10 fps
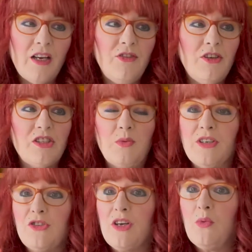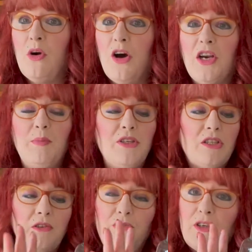If you just want to drink a water, you put your
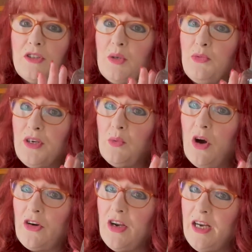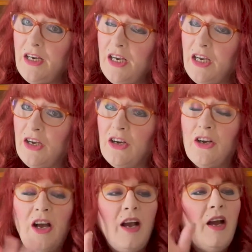little filtered Brita water in here,